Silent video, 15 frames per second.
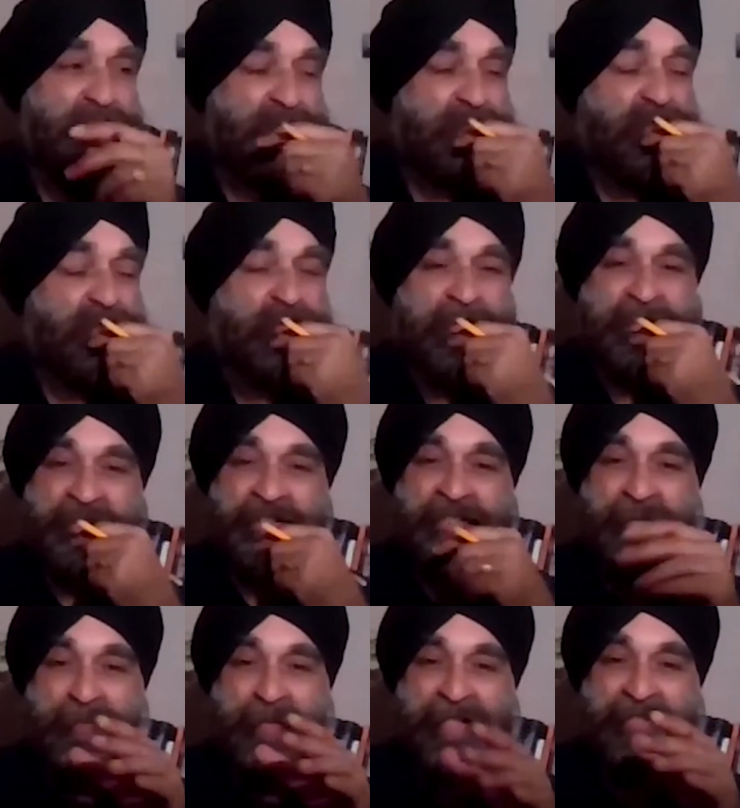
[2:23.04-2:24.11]
you've sort of answered
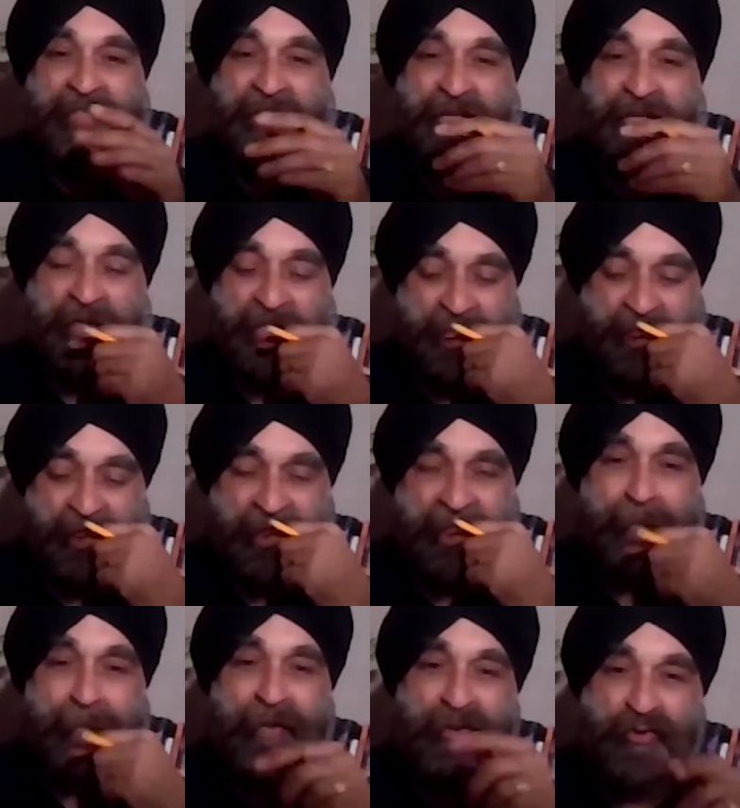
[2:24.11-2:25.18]
the basic question,
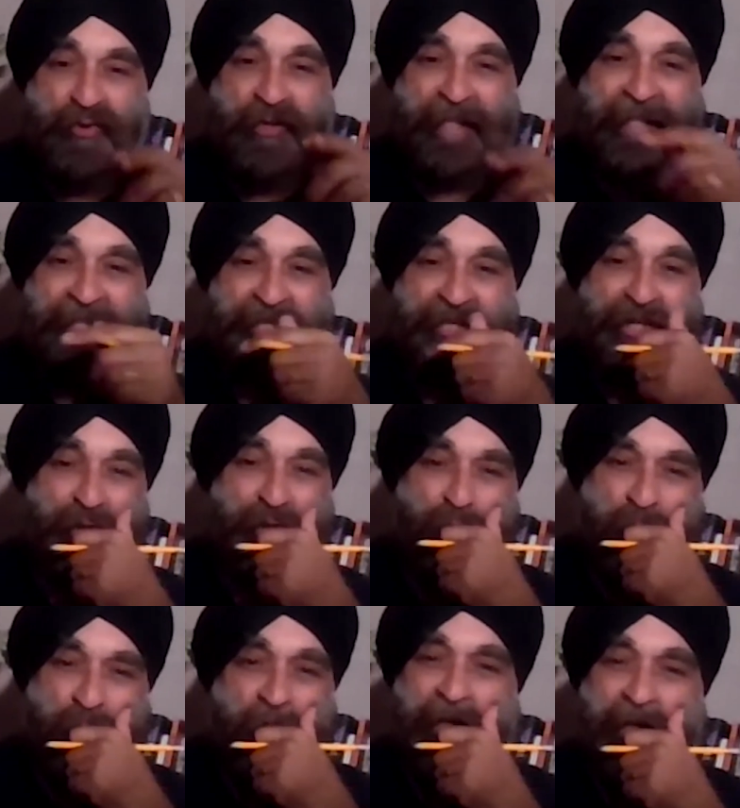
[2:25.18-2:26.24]
let me drill into
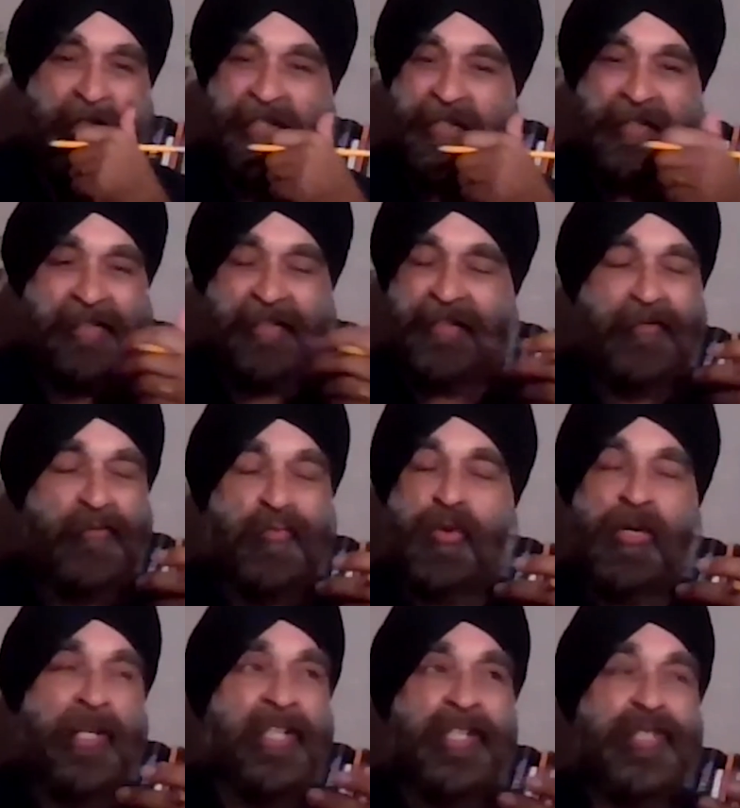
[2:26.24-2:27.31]
you. Why
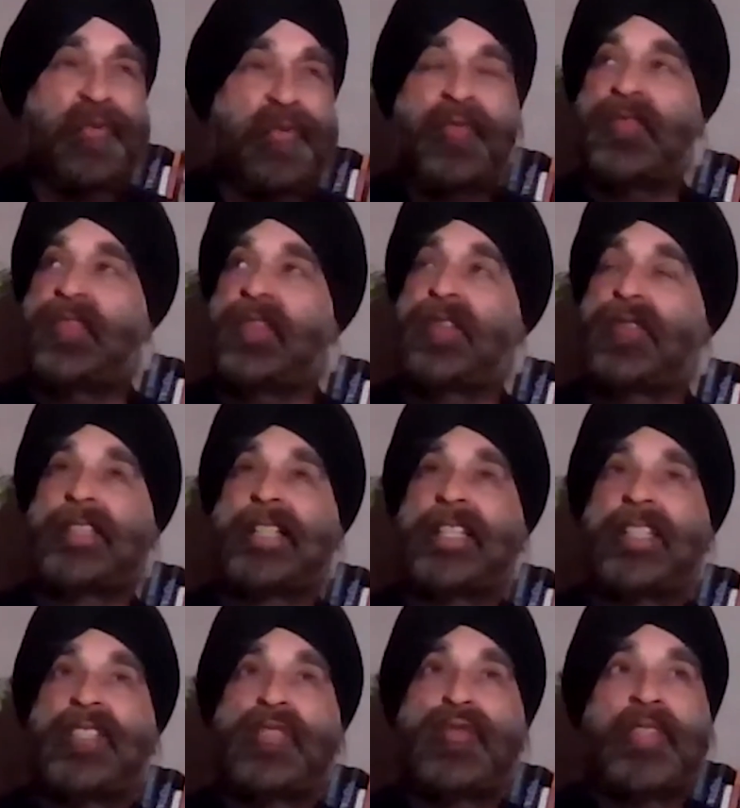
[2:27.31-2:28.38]
did you feel
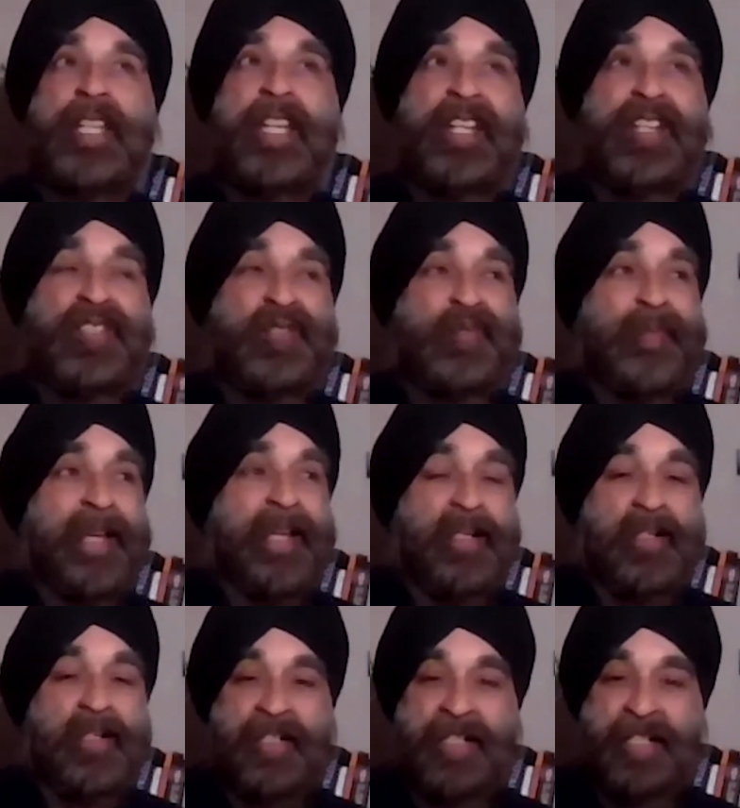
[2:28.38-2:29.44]
that you needed to
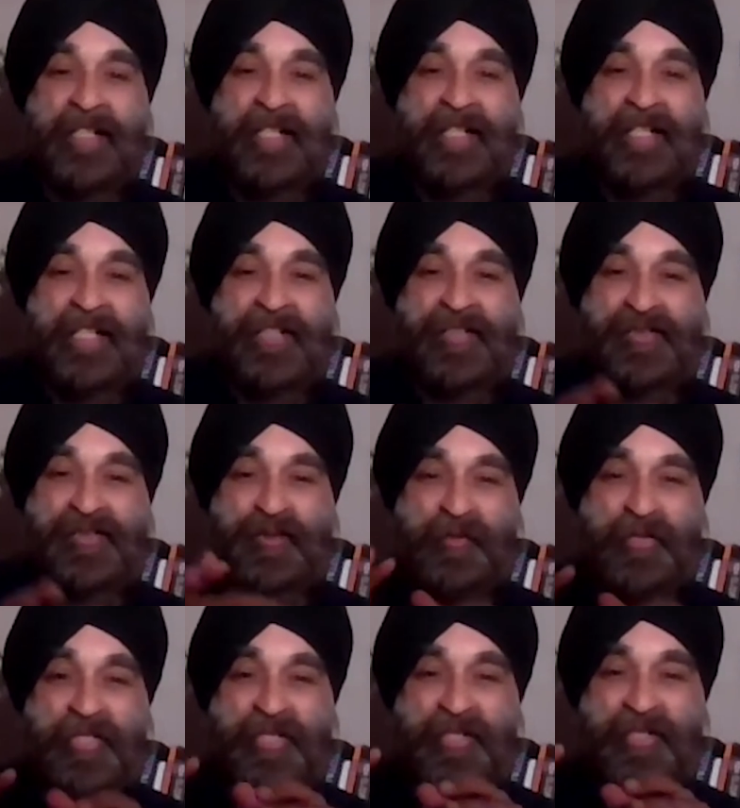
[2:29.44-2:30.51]
spend so
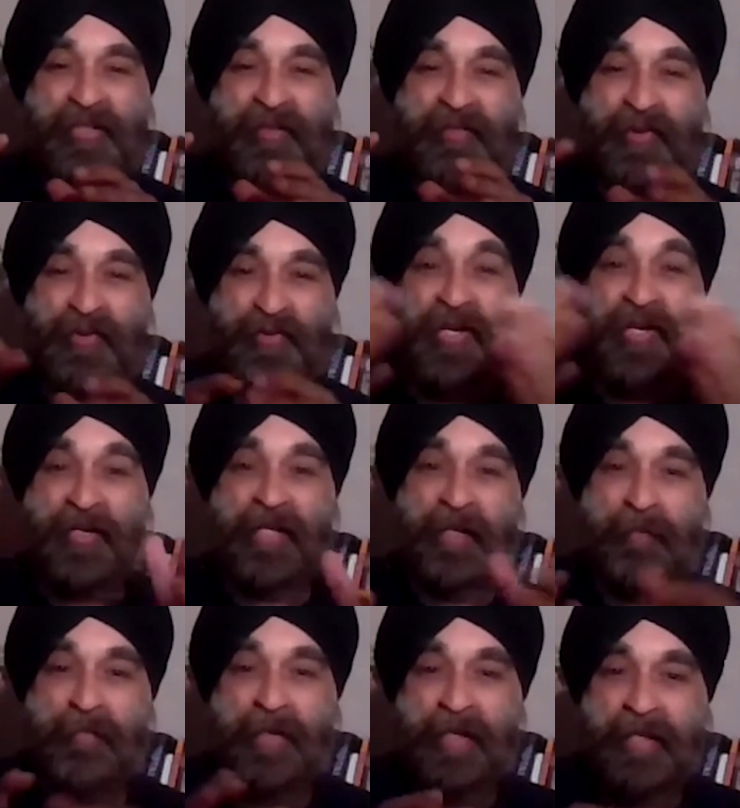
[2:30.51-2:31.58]
much of your
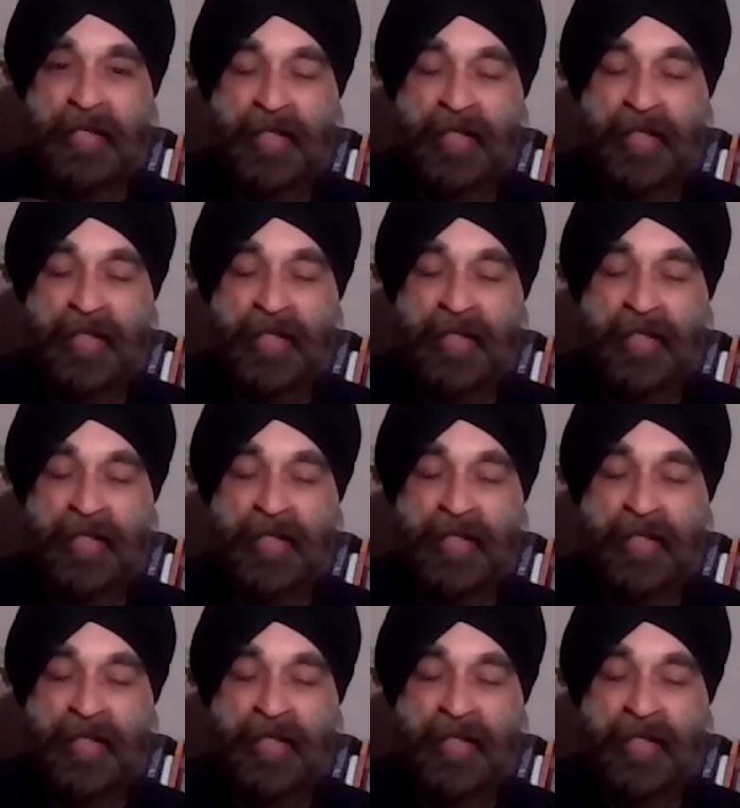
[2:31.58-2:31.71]
time